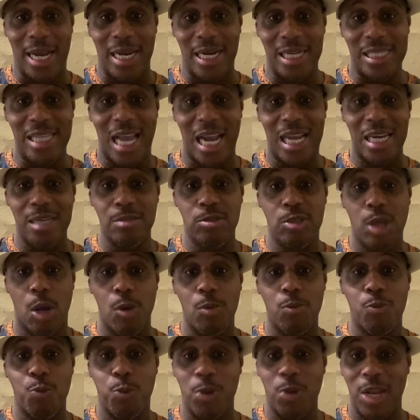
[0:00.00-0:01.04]
executives
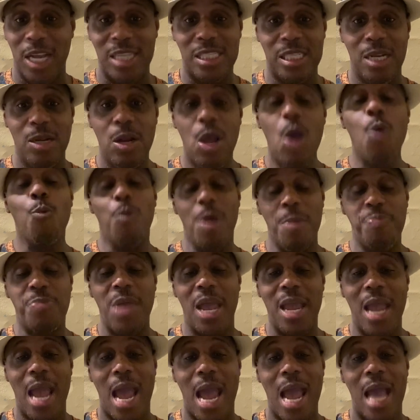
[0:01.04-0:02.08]
don't listen, whip
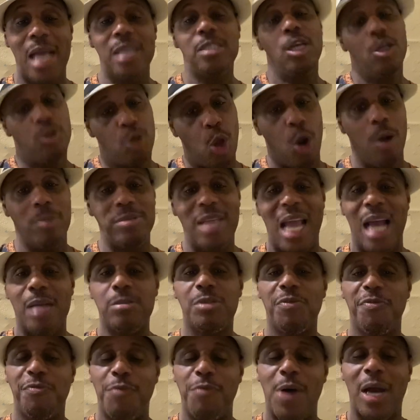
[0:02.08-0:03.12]
their ass, throw them down
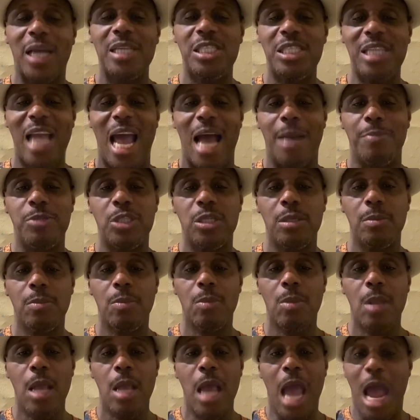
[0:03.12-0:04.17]
some fucking steps.
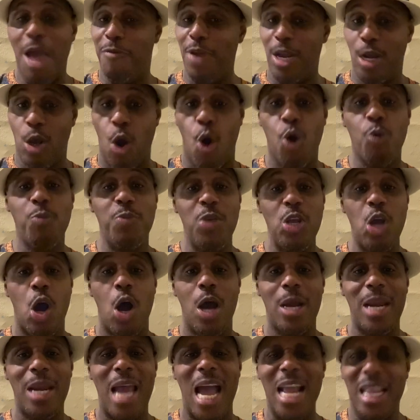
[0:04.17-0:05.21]
If it goes
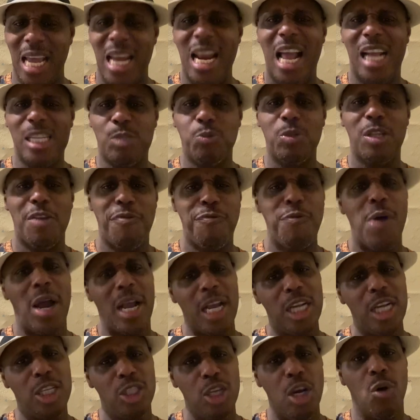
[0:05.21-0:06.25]
beyond that, then that's what the fuck
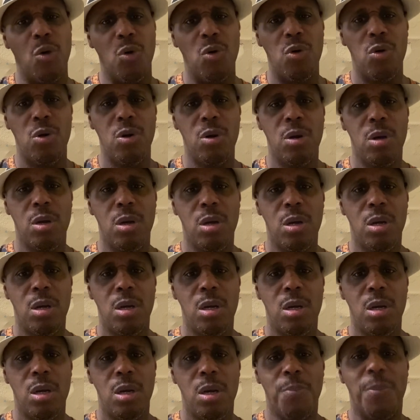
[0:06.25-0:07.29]
it do.
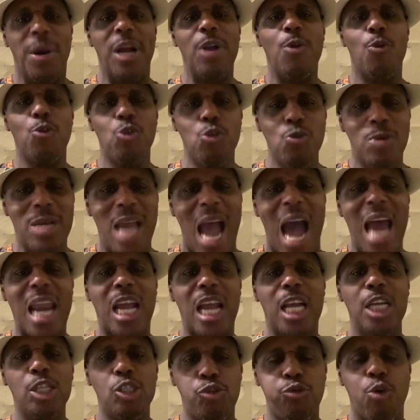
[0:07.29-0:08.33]
But you gotta
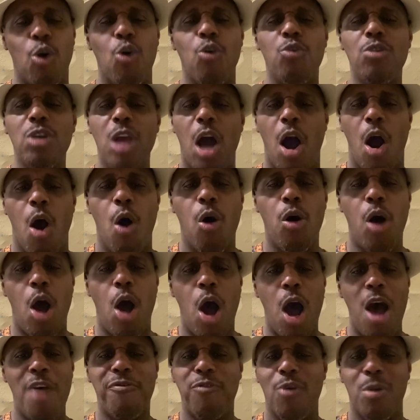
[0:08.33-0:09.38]
control your own
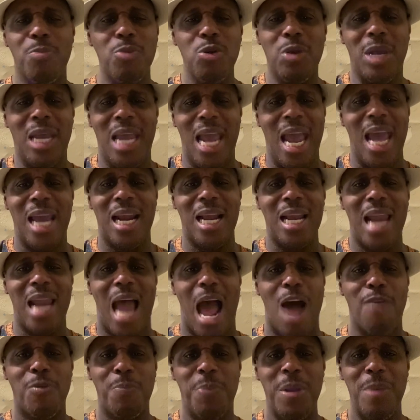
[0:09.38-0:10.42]
art form. You can't
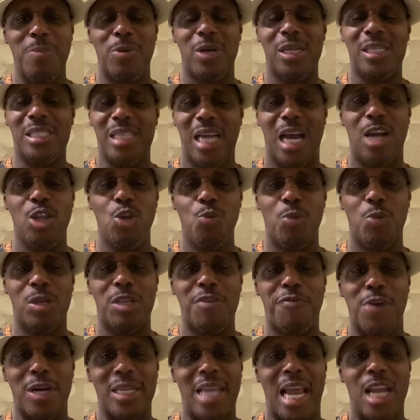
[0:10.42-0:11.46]
allow for people to tell you what the
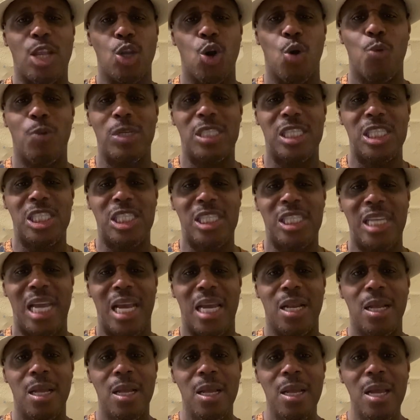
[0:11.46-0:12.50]
fuck they doing with your
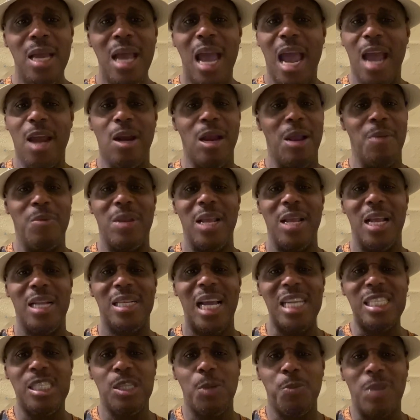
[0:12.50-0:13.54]
shit. And
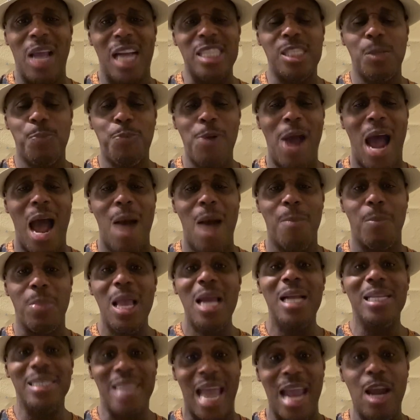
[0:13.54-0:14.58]
that's the problem.
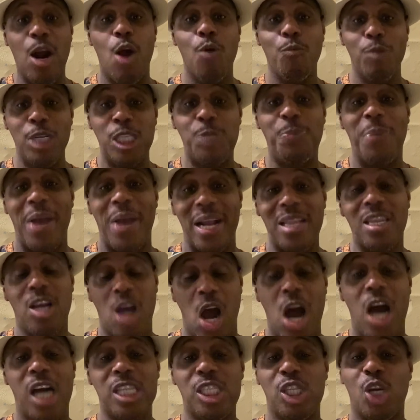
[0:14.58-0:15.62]
They don't respect the
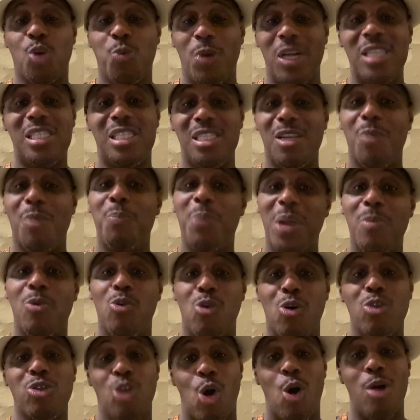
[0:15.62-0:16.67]
consequences of people
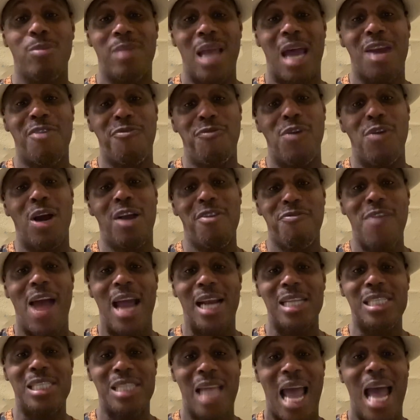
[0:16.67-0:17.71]
who are throwing down a fucking flight
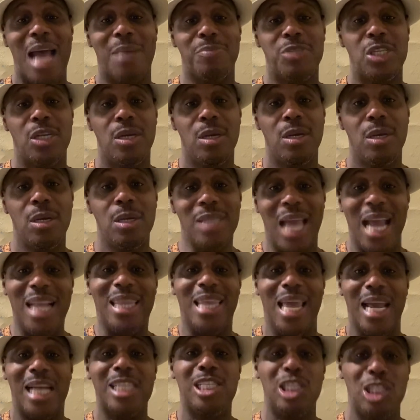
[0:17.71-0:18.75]
of steps. They
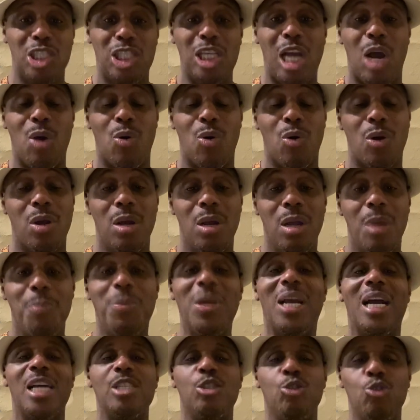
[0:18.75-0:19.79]
think it's a joke,
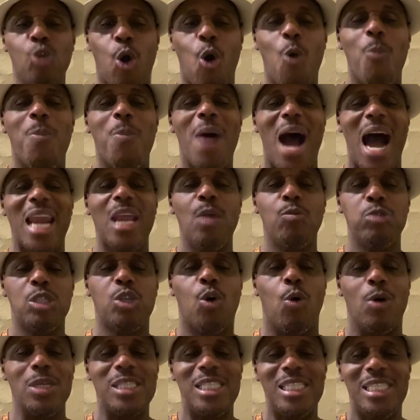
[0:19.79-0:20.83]
because nobody was
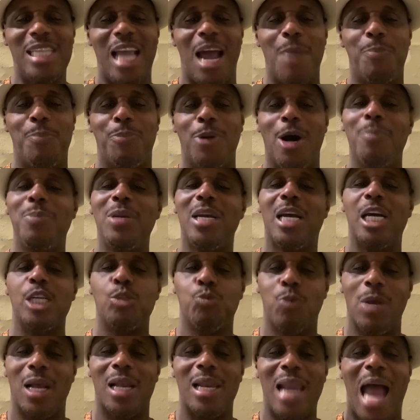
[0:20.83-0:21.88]
going to step up because
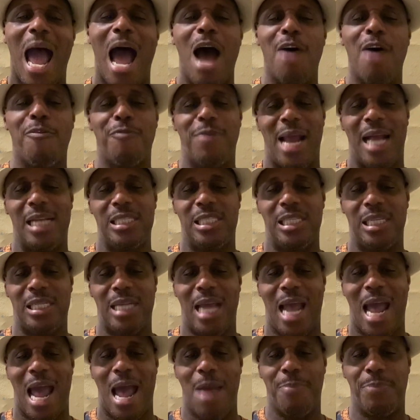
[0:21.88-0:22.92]
we allowed for that shit to
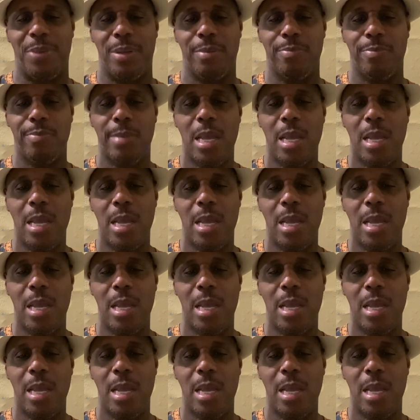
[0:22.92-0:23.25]
happen.